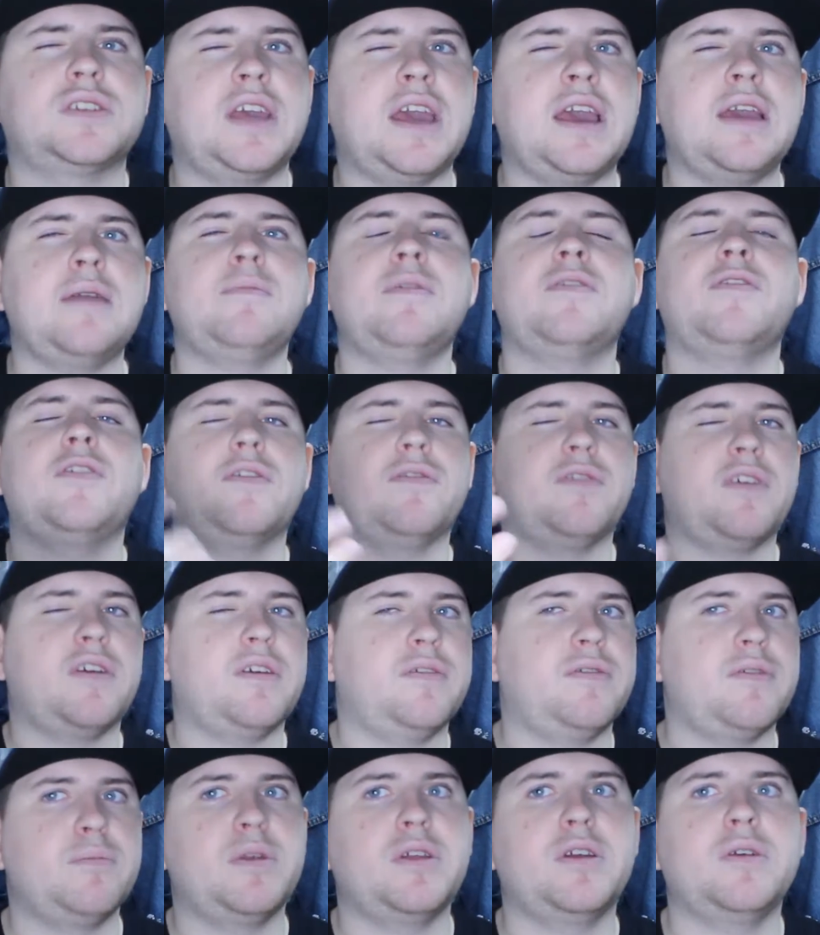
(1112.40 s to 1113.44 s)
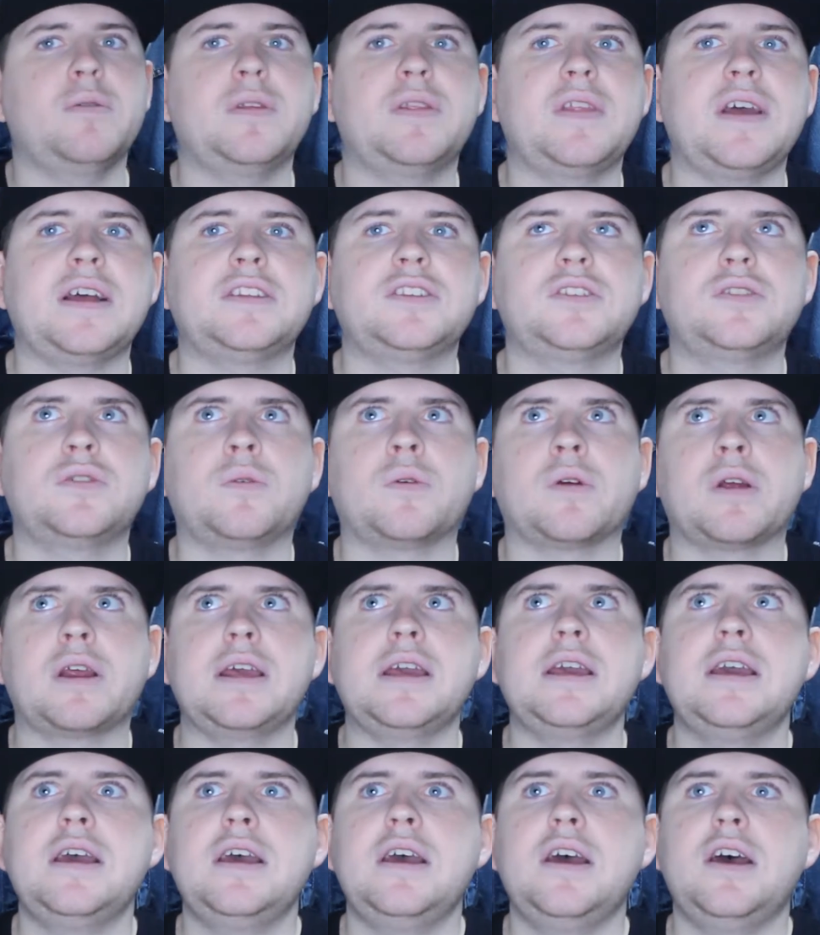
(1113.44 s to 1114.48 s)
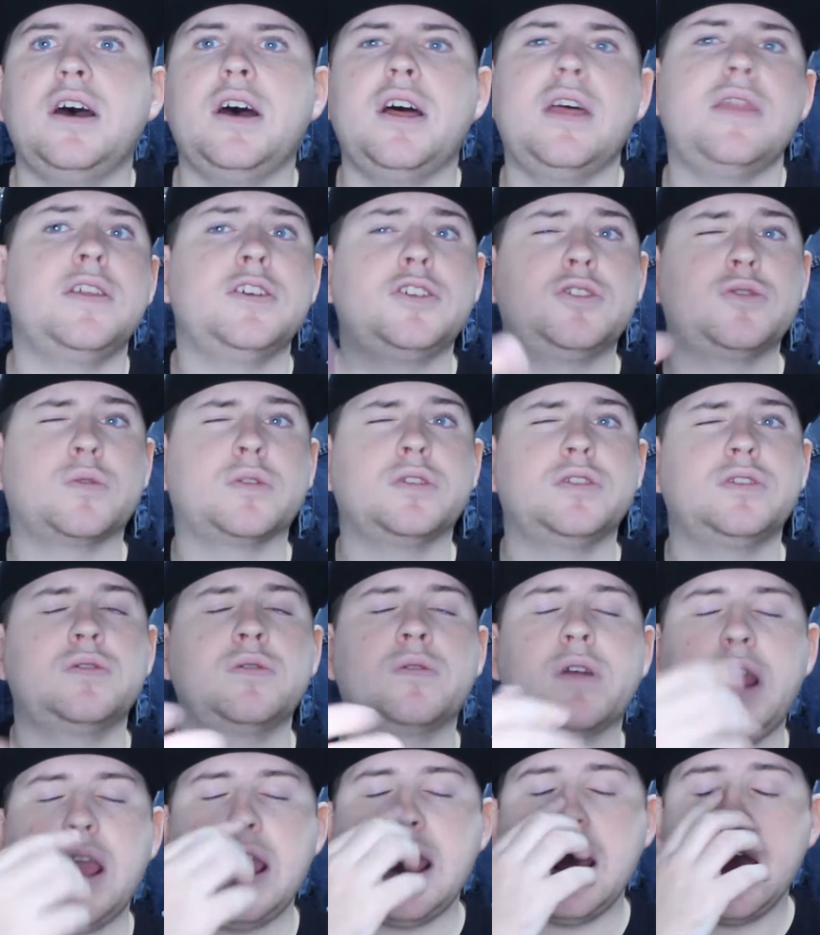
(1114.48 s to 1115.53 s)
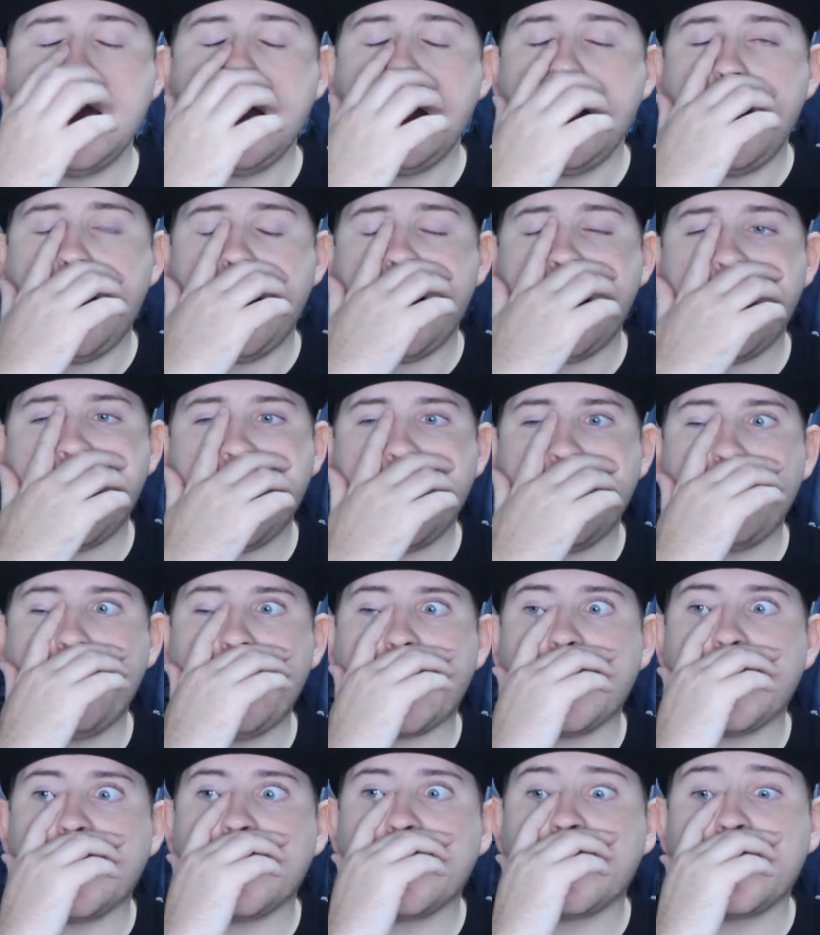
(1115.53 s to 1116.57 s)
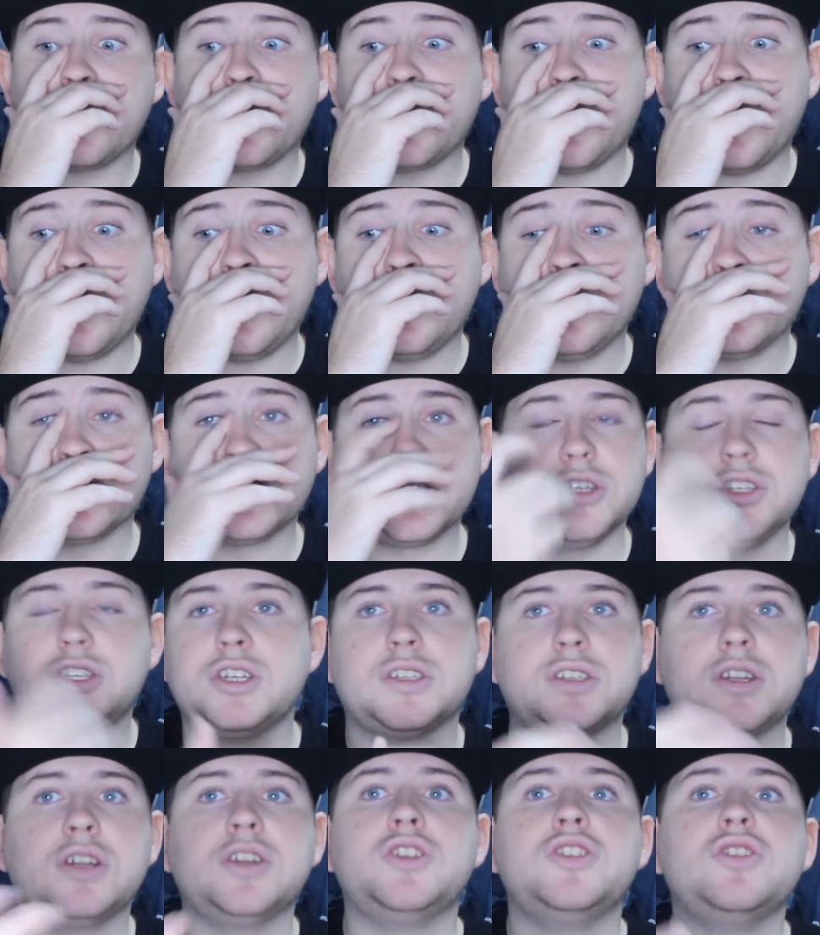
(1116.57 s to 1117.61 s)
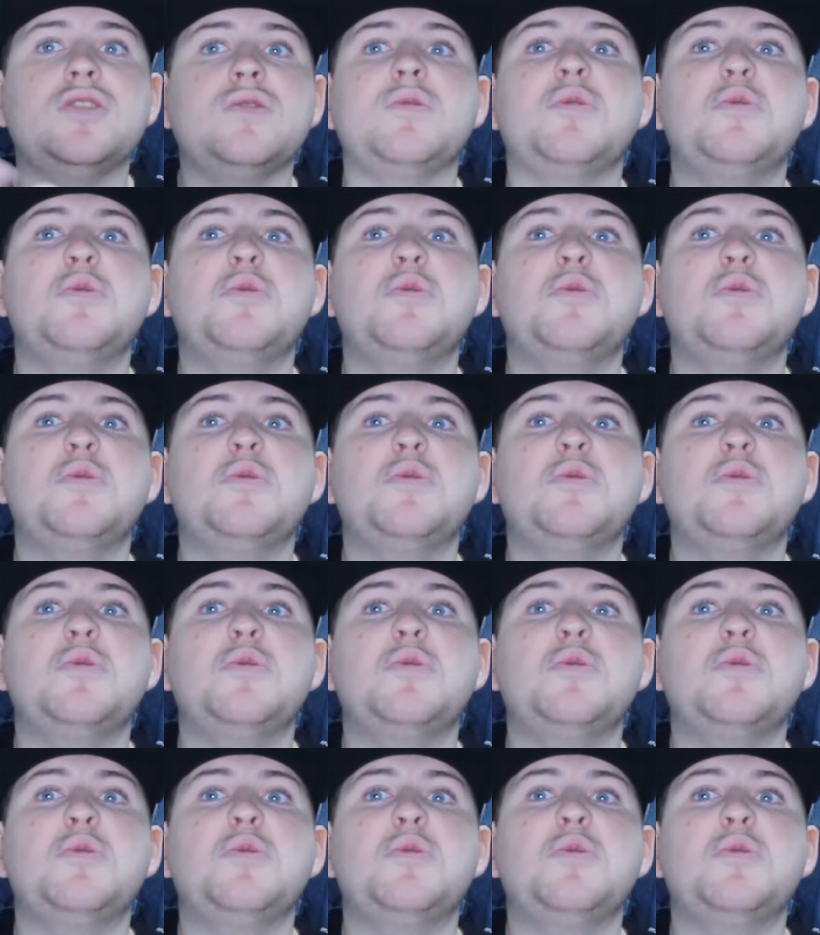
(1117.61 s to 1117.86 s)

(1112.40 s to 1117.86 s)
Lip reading: game, if you're very familiar with that story, the short story, where there's just a dude